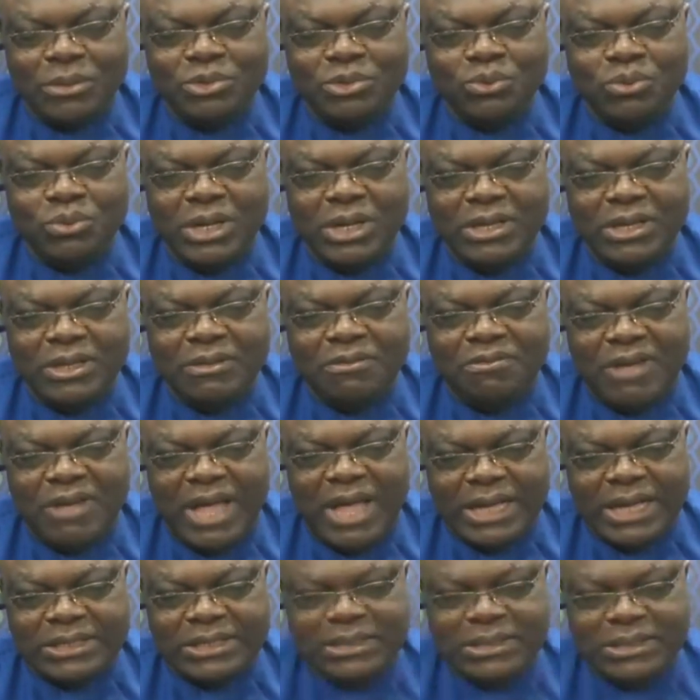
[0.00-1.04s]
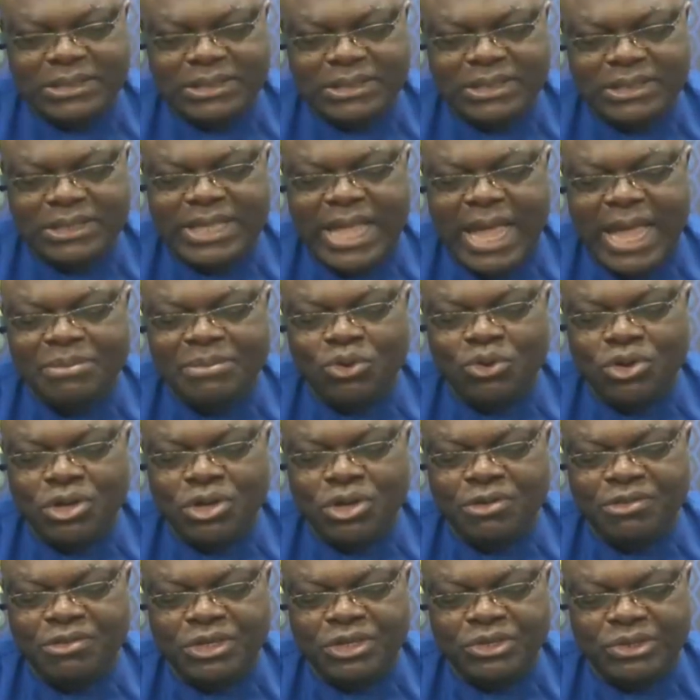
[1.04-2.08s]
something where in fact the time
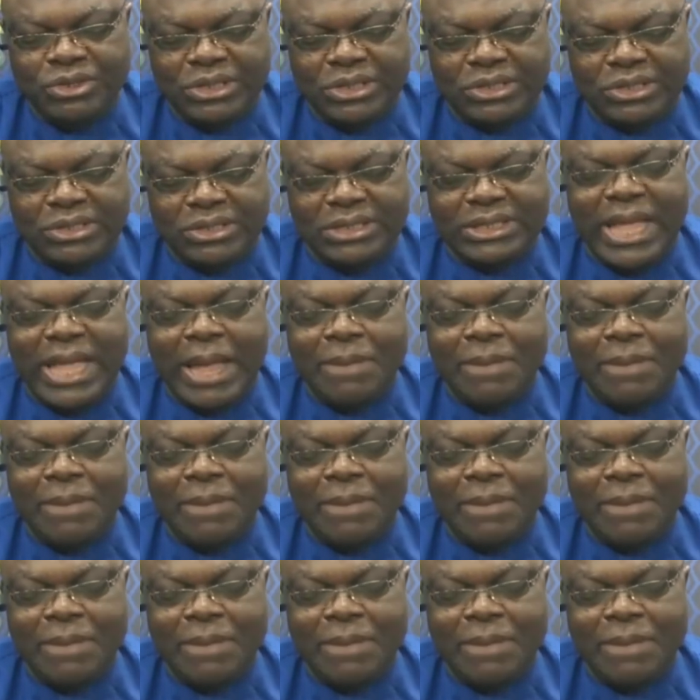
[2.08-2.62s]
no even reach.